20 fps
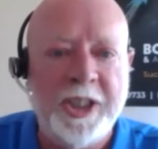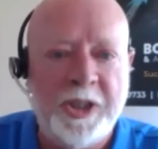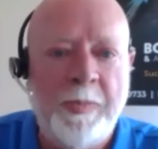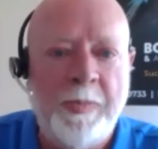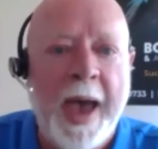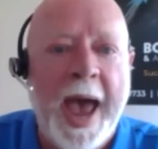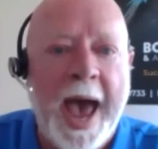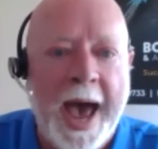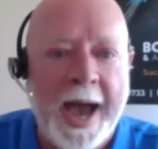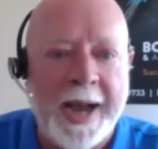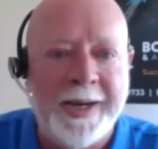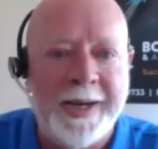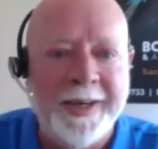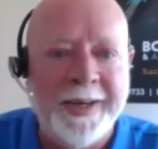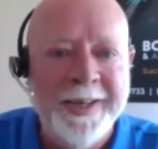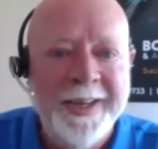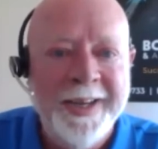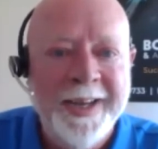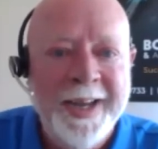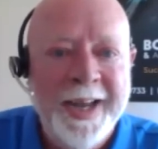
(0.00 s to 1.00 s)
back,
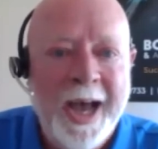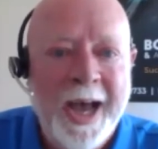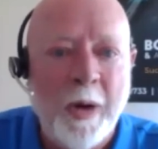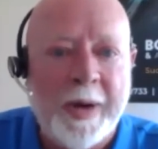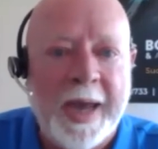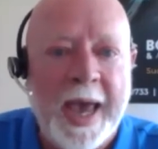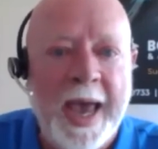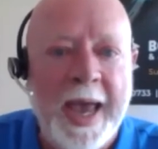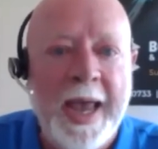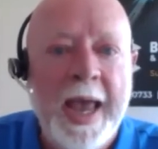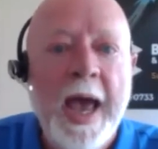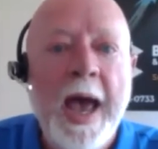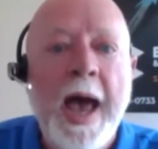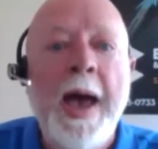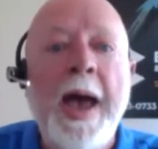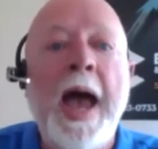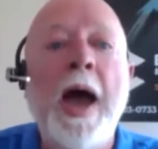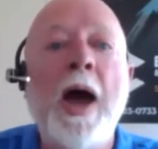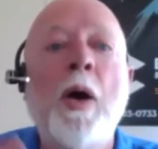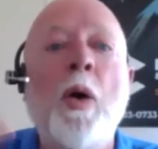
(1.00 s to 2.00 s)
okay?
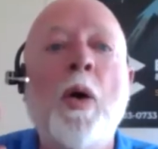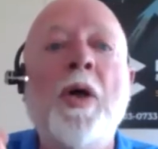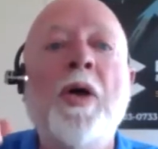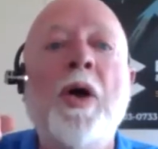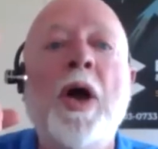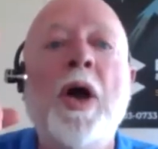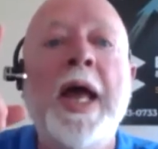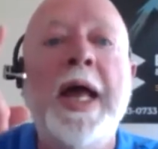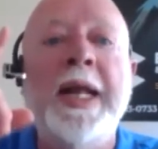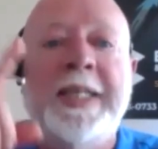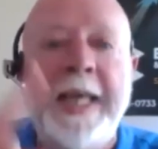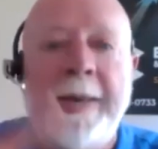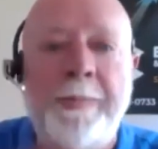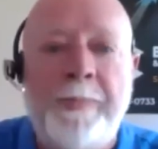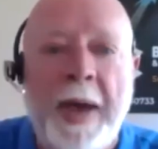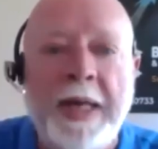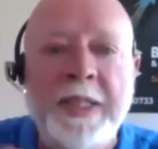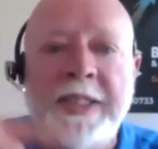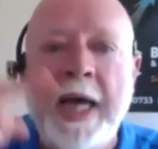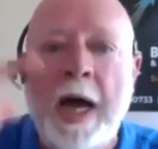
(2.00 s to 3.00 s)
It
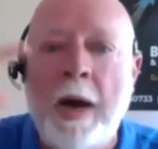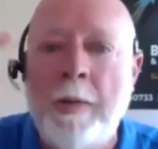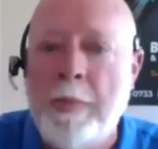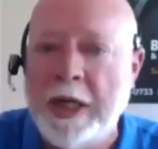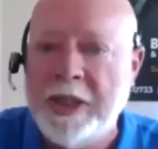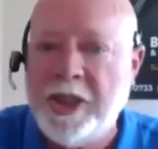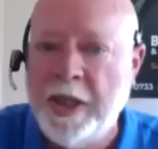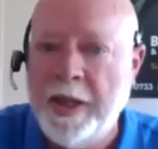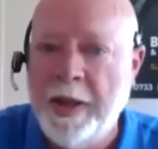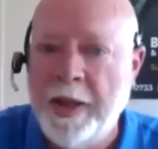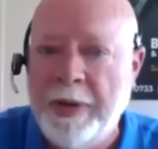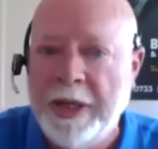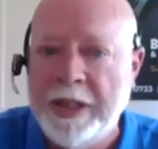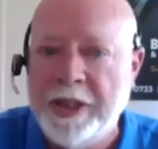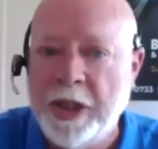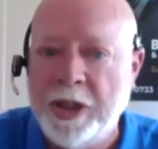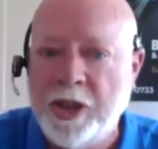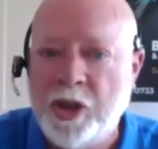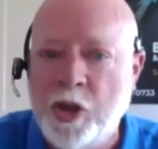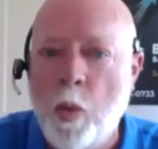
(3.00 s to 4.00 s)
depends how much of the
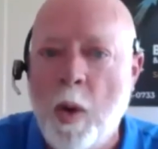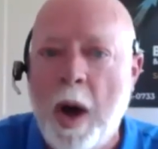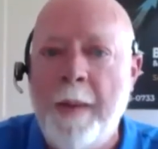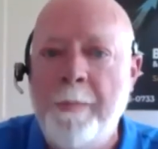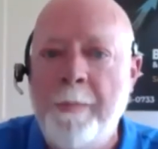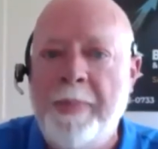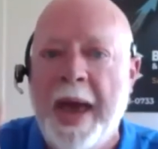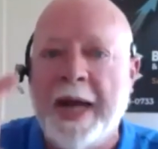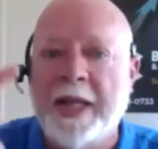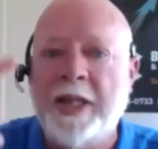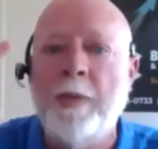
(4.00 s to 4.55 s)
business you want back.